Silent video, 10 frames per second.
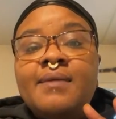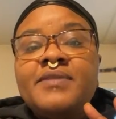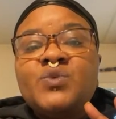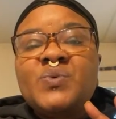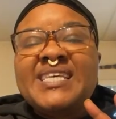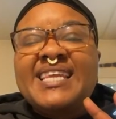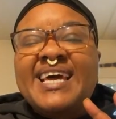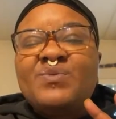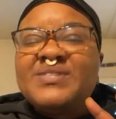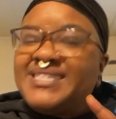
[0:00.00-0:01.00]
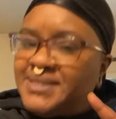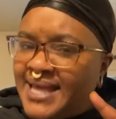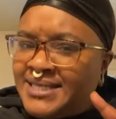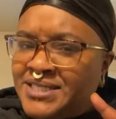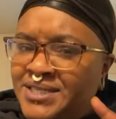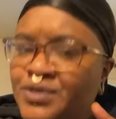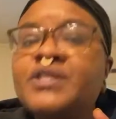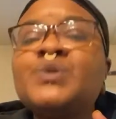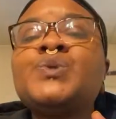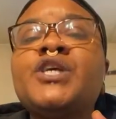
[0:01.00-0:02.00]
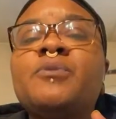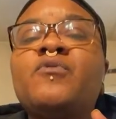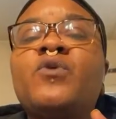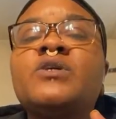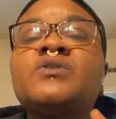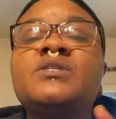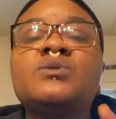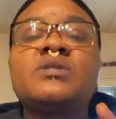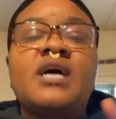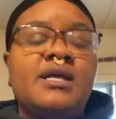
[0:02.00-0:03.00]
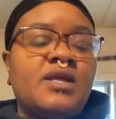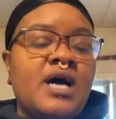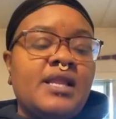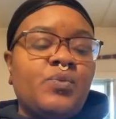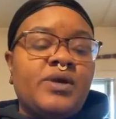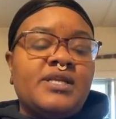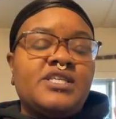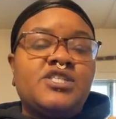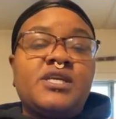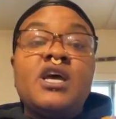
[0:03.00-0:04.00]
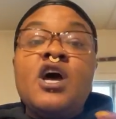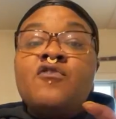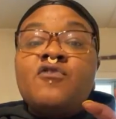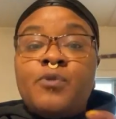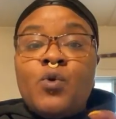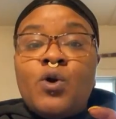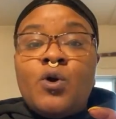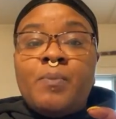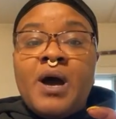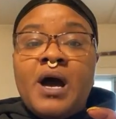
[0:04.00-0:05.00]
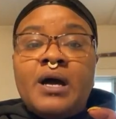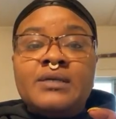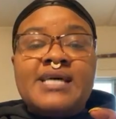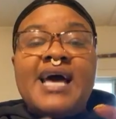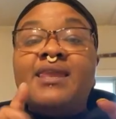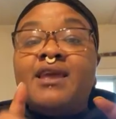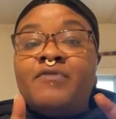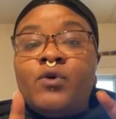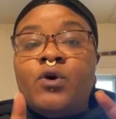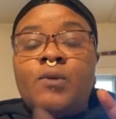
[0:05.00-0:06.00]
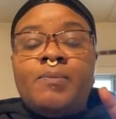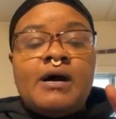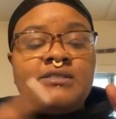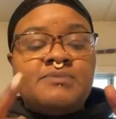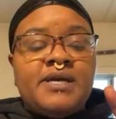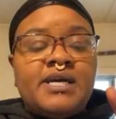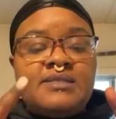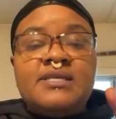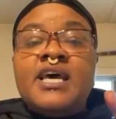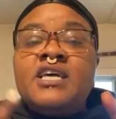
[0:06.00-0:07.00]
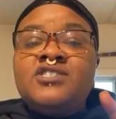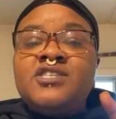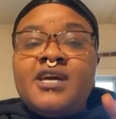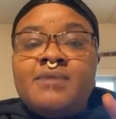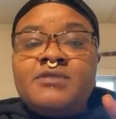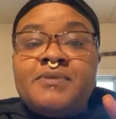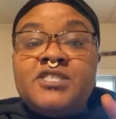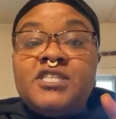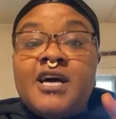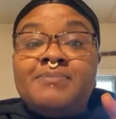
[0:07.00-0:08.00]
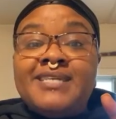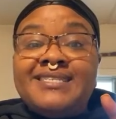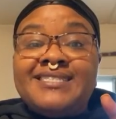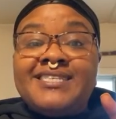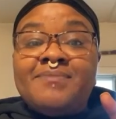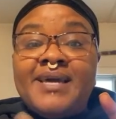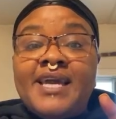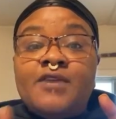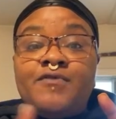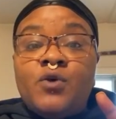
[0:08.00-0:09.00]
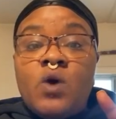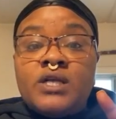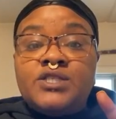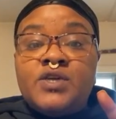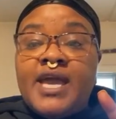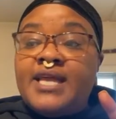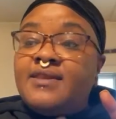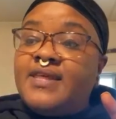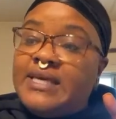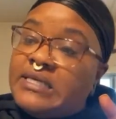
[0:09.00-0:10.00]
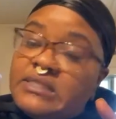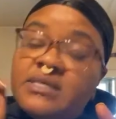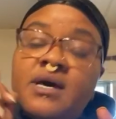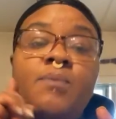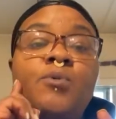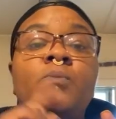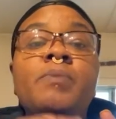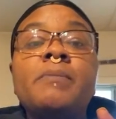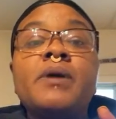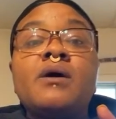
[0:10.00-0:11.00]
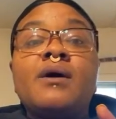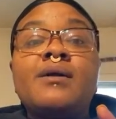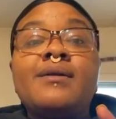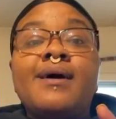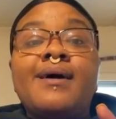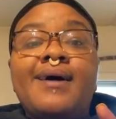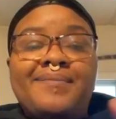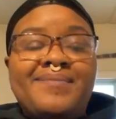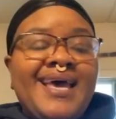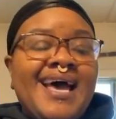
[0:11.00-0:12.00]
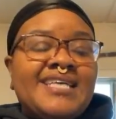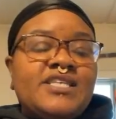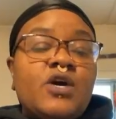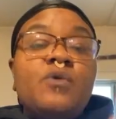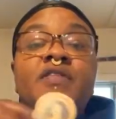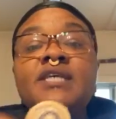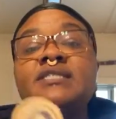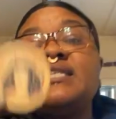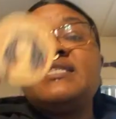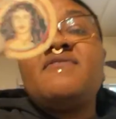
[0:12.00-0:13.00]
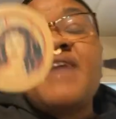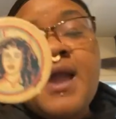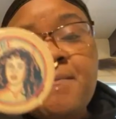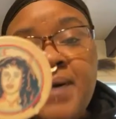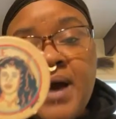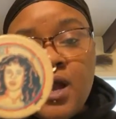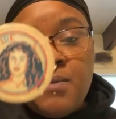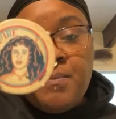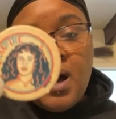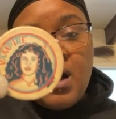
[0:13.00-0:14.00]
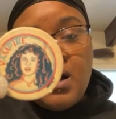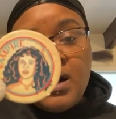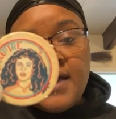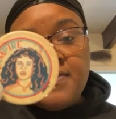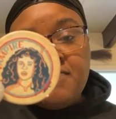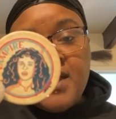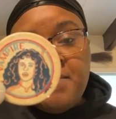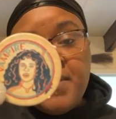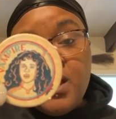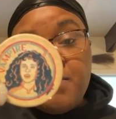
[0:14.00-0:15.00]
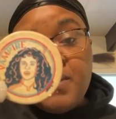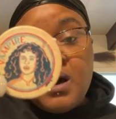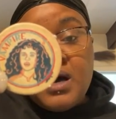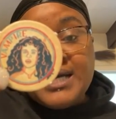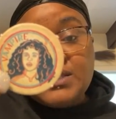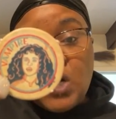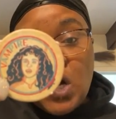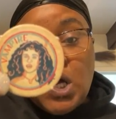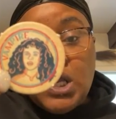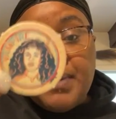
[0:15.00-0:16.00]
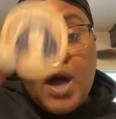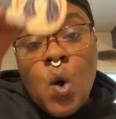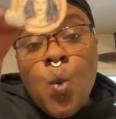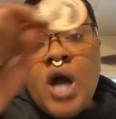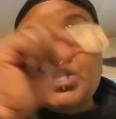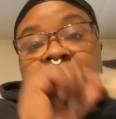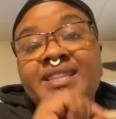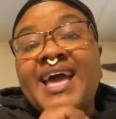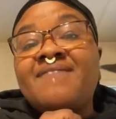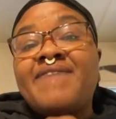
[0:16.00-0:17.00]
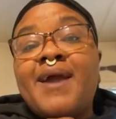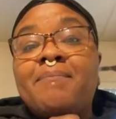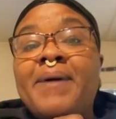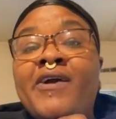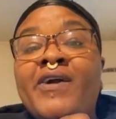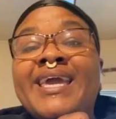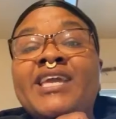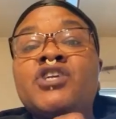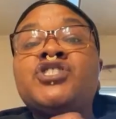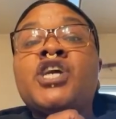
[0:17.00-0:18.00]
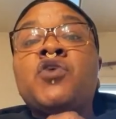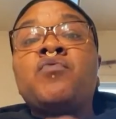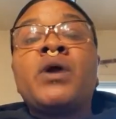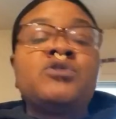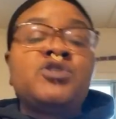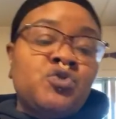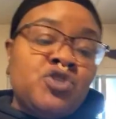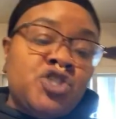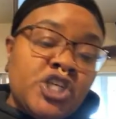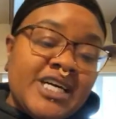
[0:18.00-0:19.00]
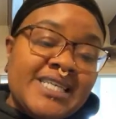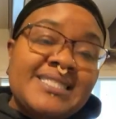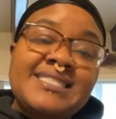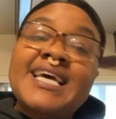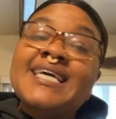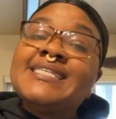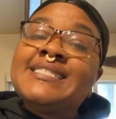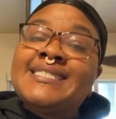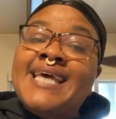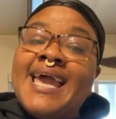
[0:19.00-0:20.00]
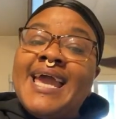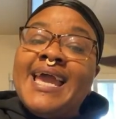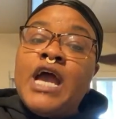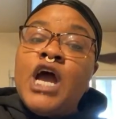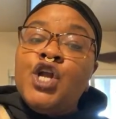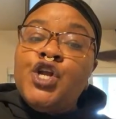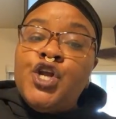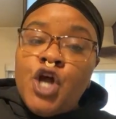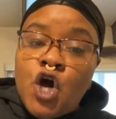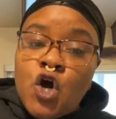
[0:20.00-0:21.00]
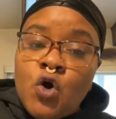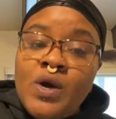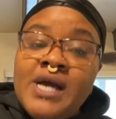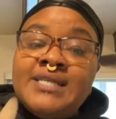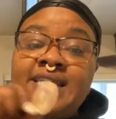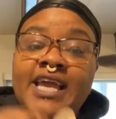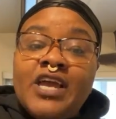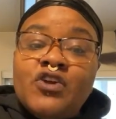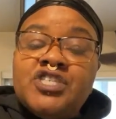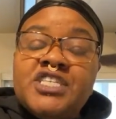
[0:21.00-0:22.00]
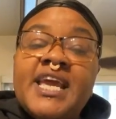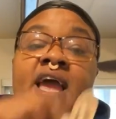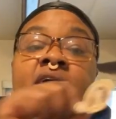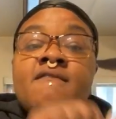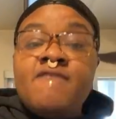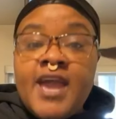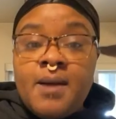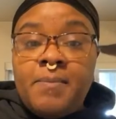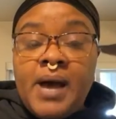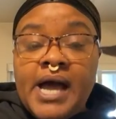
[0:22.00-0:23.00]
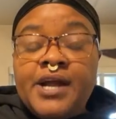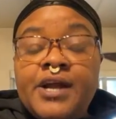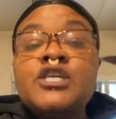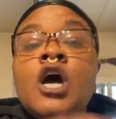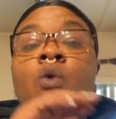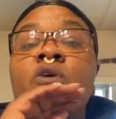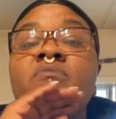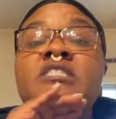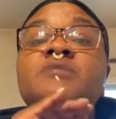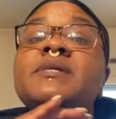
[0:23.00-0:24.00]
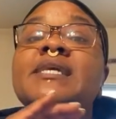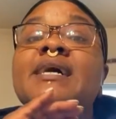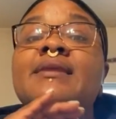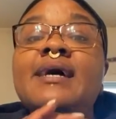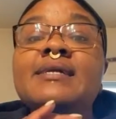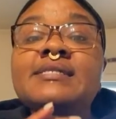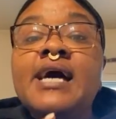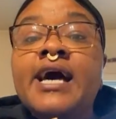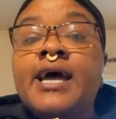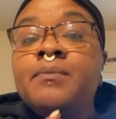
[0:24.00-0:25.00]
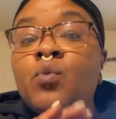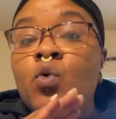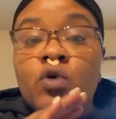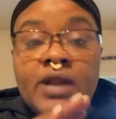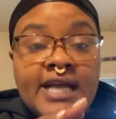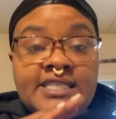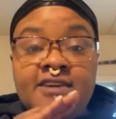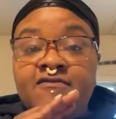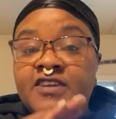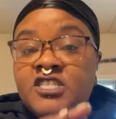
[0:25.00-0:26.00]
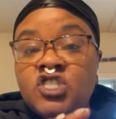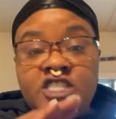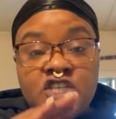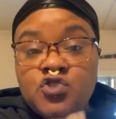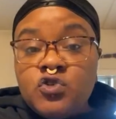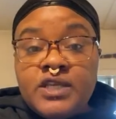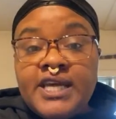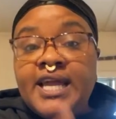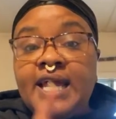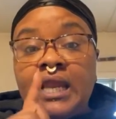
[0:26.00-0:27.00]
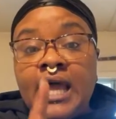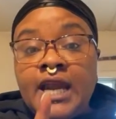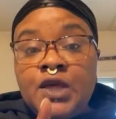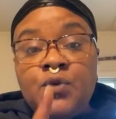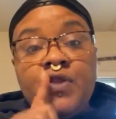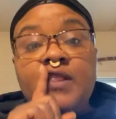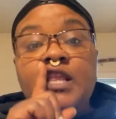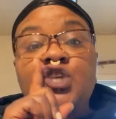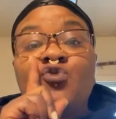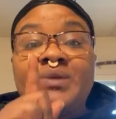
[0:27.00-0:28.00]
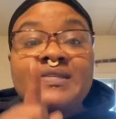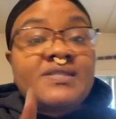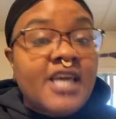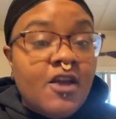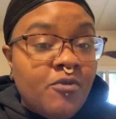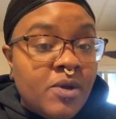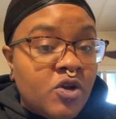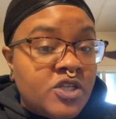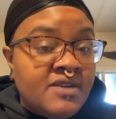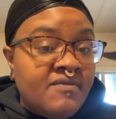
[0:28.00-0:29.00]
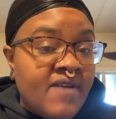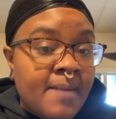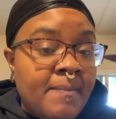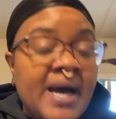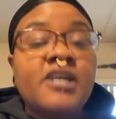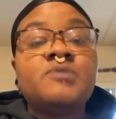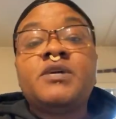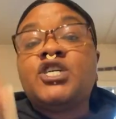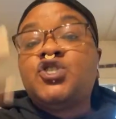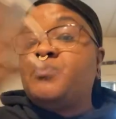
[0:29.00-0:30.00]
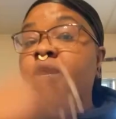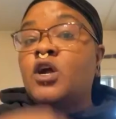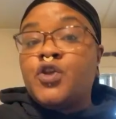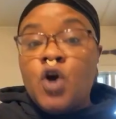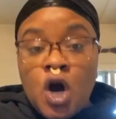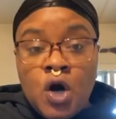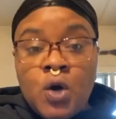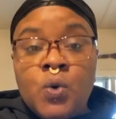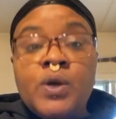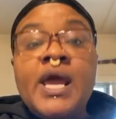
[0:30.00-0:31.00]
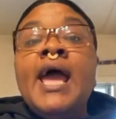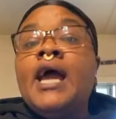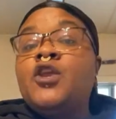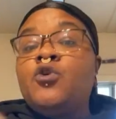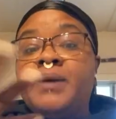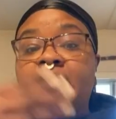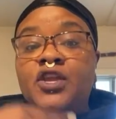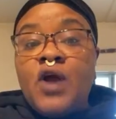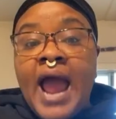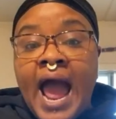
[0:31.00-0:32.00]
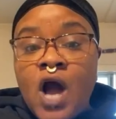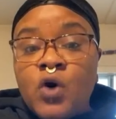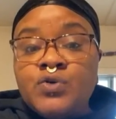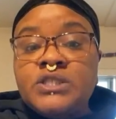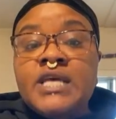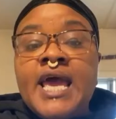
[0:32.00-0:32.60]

This wasn't was this last year? No, this was the year before. So this was the Halloween edition from the Oracle Poggz. I love the Oracle Poggz because she comes up and she updates them. Again, if you want to get these, moonpumpkinart.com. So this is the Vampire Poggz. And the Vampire Poggz is all about watching that vampiric energy around you. Just say no to energy vampires. We've been spending a lot of time connecting digitally, and a lot of you think that you've been saved from energy vampires because you've been on your own and you've been in your house